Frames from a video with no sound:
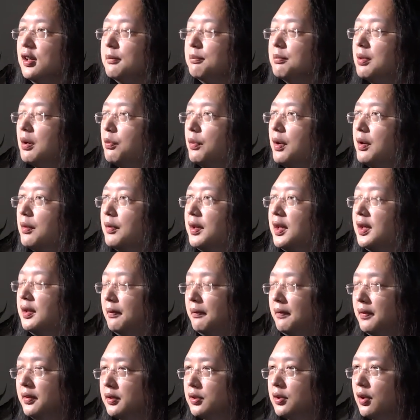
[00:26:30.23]
But when
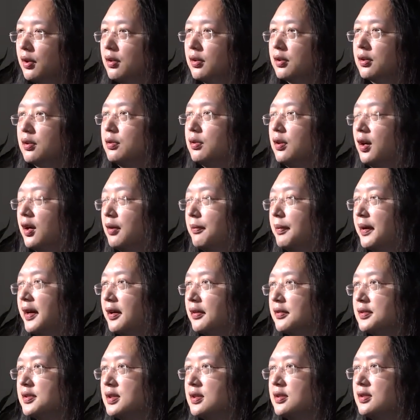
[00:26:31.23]
we talk
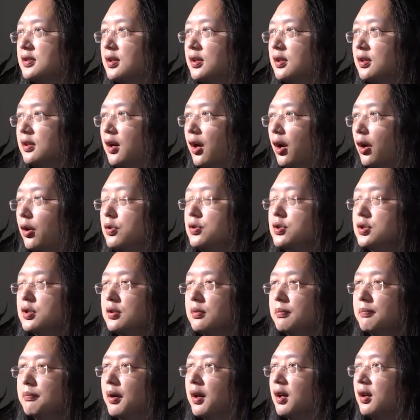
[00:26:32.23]
about the
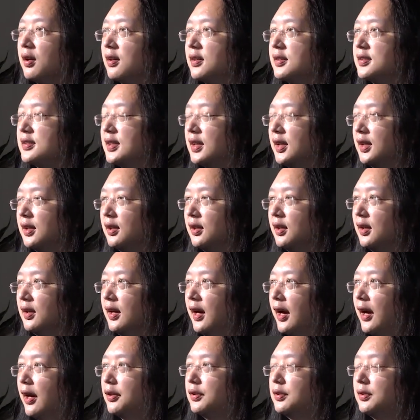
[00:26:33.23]
ocean policy,
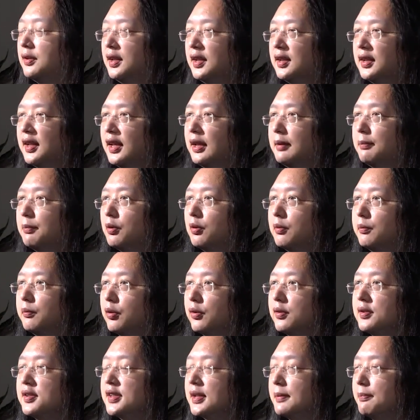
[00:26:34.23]
how to enable
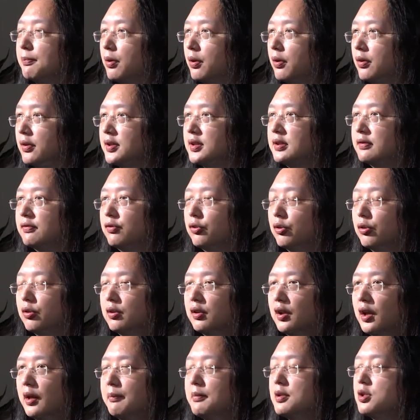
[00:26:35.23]
more support
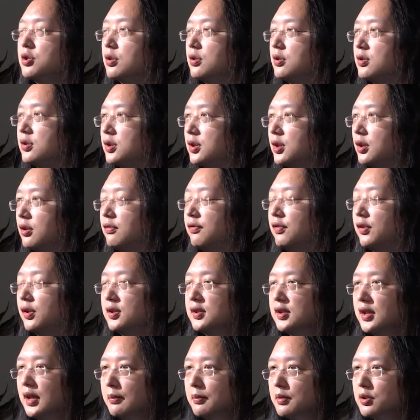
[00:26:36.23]
for amateur
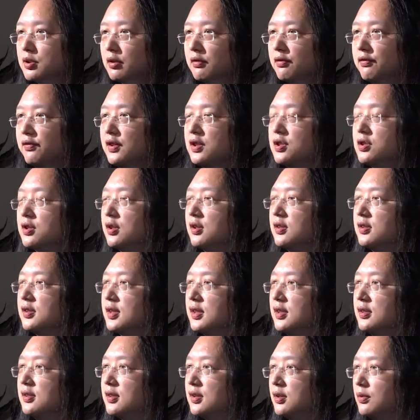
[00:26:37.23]
surfers, amateur
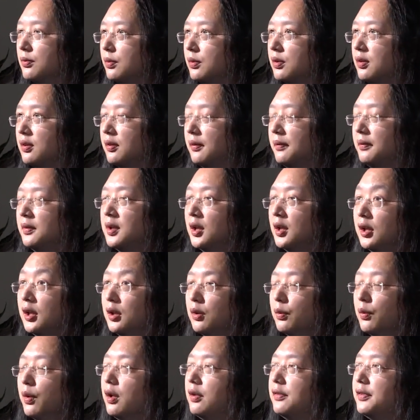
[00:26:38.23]
fishers, and so on,
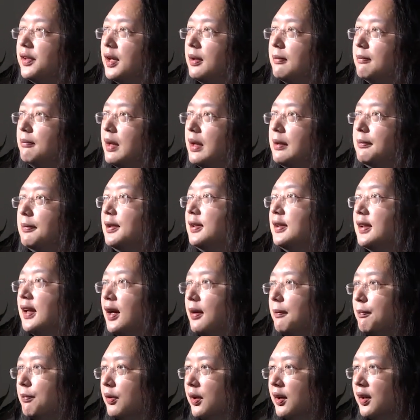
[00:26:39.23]
well, then maybe
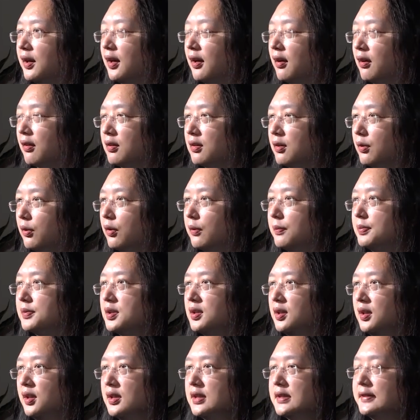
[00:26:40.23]
that breakout
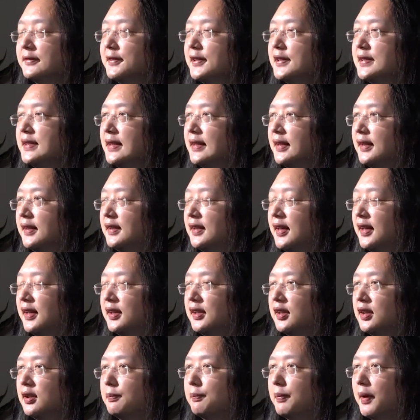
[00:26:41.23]
groups is
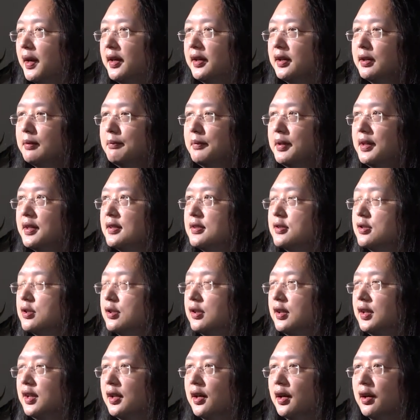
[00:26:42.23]
facilitated by the
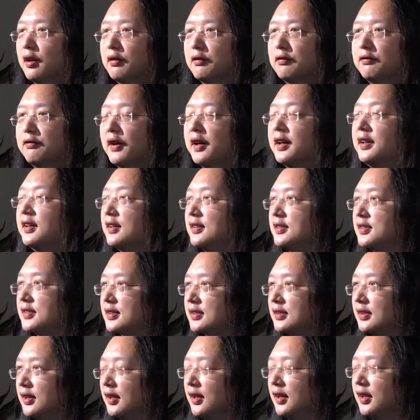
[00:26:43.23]
Ministry of
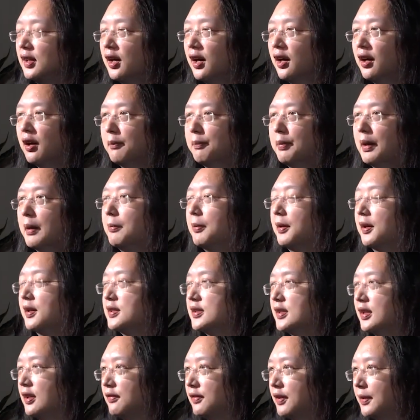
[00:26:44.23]
Finance, uh, public
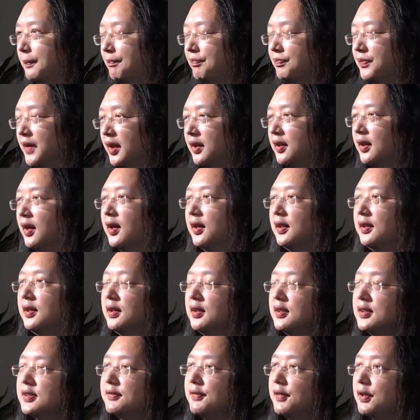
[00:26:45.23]
service. And the
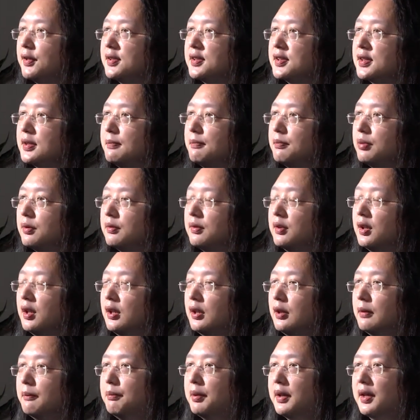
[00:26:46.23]
idea is very simple
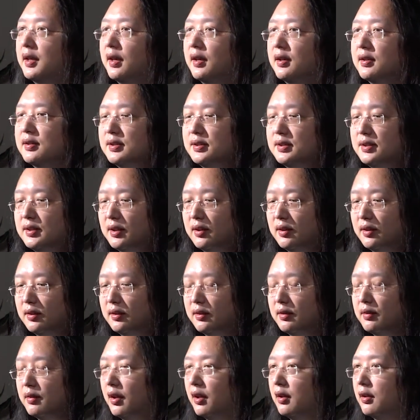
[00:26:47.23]
because
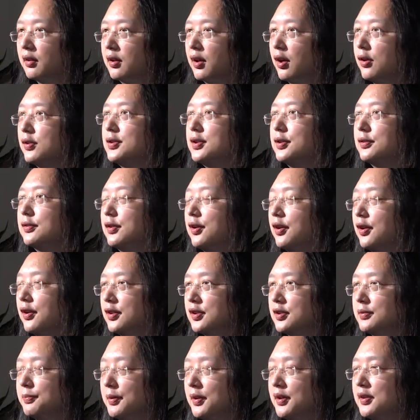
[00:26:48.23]
the uh, Coastal
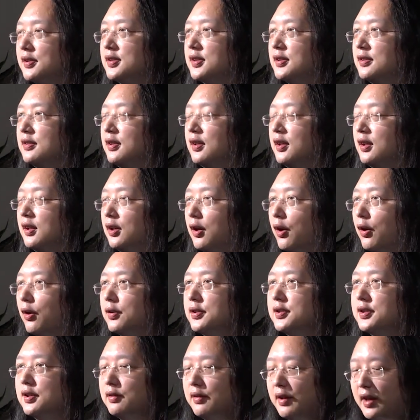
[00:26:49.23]
Guard person
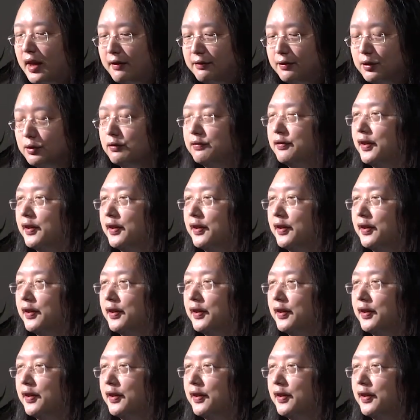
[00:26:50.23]
also have to